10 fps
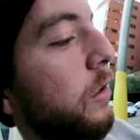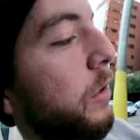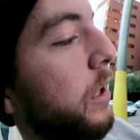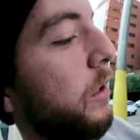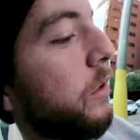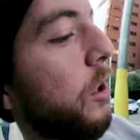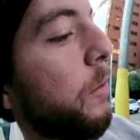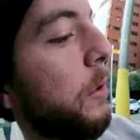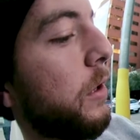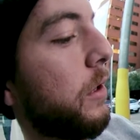you read it, you
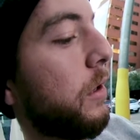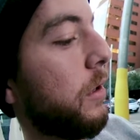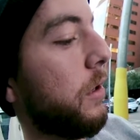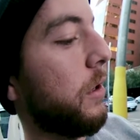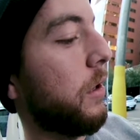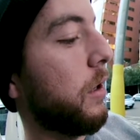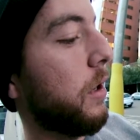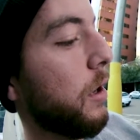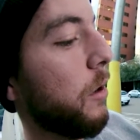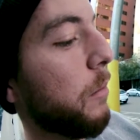open it,
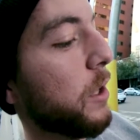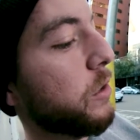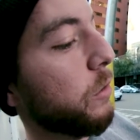but